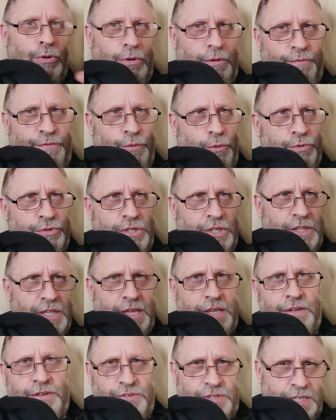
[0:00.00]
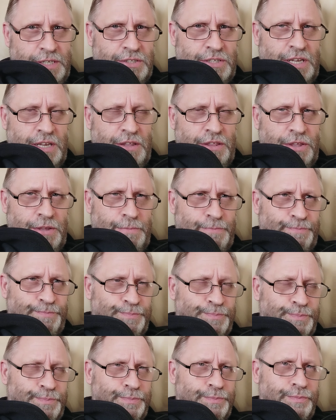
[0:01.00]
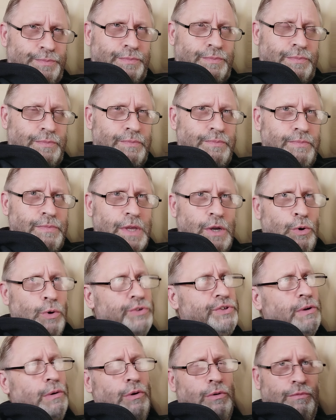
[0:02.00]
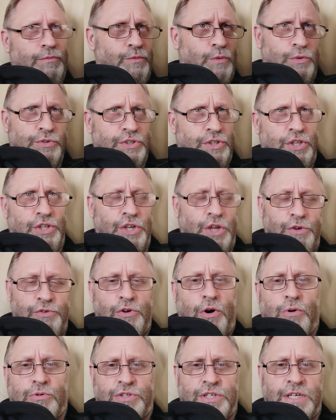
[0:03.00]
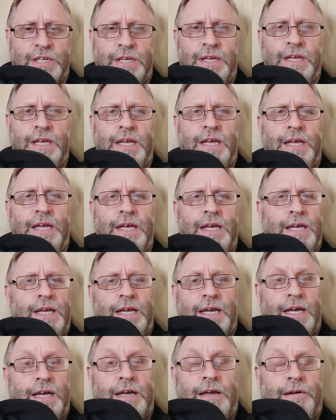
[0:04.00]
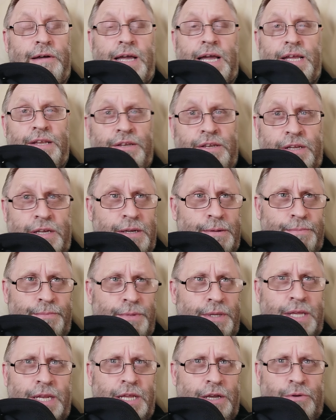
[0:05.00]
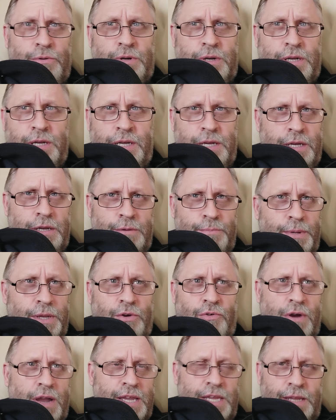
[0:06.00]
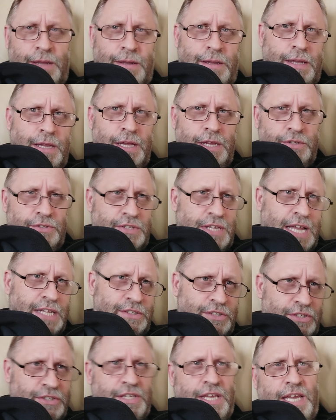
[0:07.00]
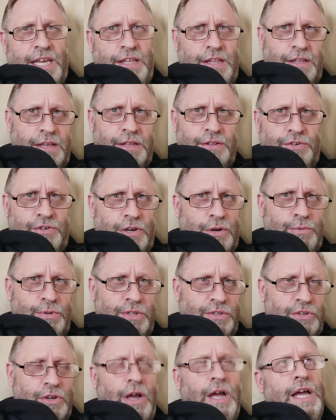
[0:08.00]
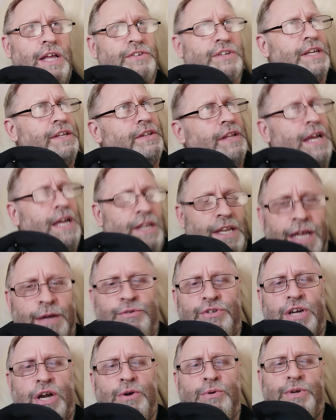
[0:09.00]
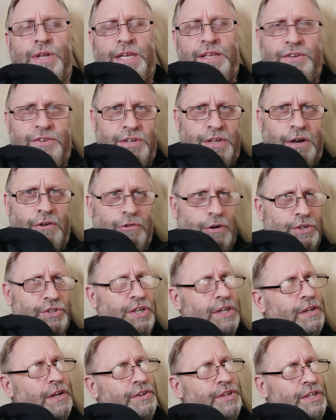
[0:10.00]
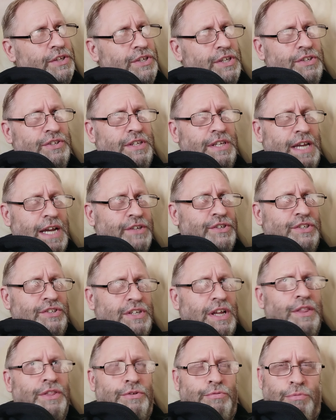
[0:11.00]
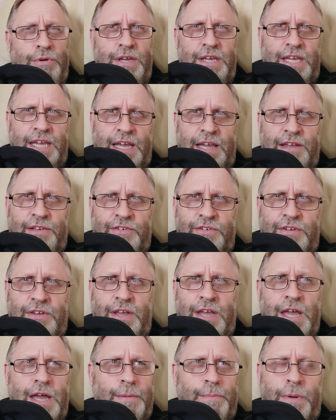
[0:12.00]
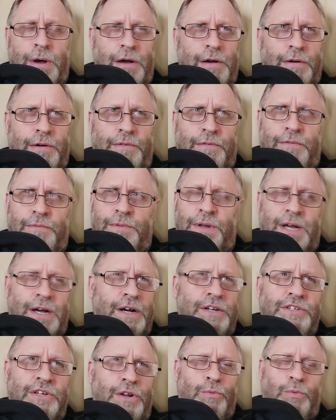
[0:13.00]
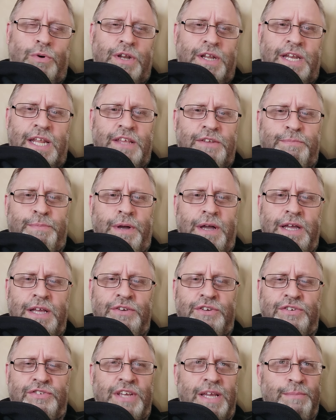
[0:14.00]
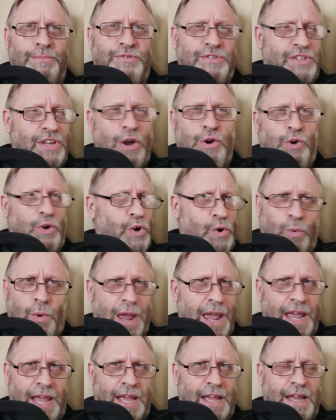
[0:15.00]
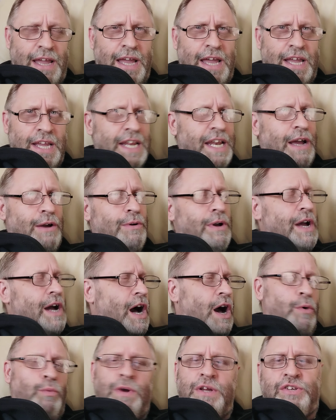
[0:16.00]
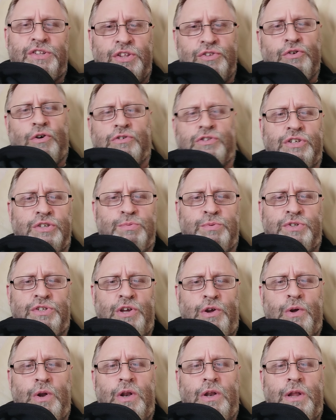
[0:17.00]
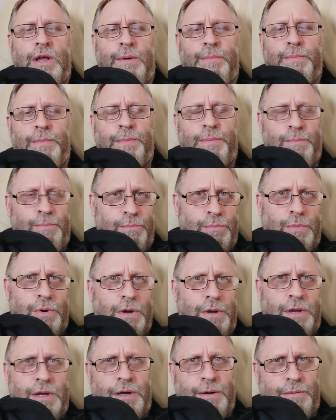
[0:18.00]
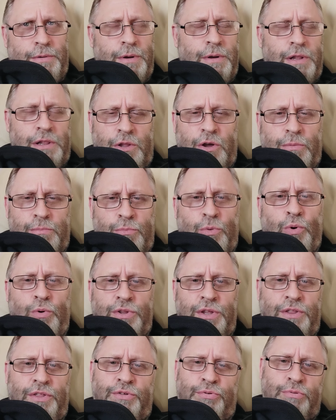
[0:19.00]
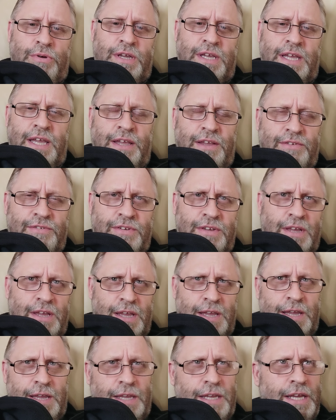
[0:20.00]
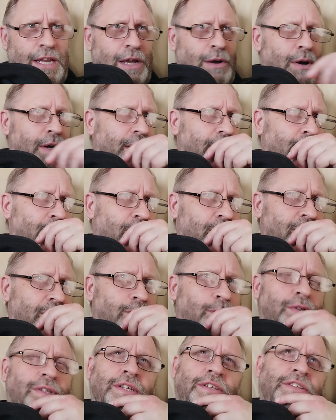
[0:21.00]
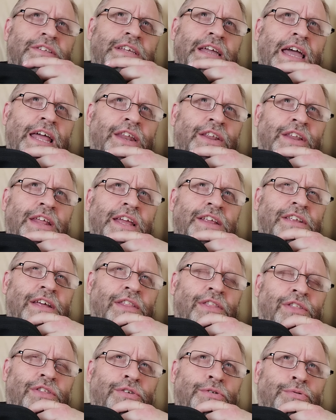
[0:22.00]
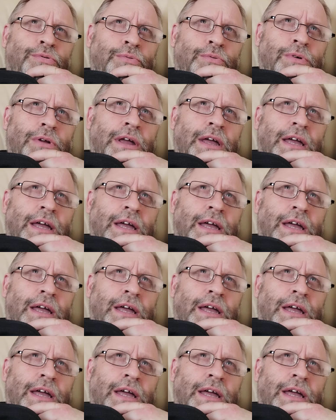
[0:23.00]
looking forward to the 60th. Also looking forward to the new Doctor. Uh, and, um, you know, it'd be great. Sad to see that Jodie's got... See, now Jodie, she, all right, she, I think she's, yeah, she's done three years, but I know what it is, but it just seems so quick. You know, I wish the doctors would do a, a, a lot more than three years. You know, I know we did ten, and he done three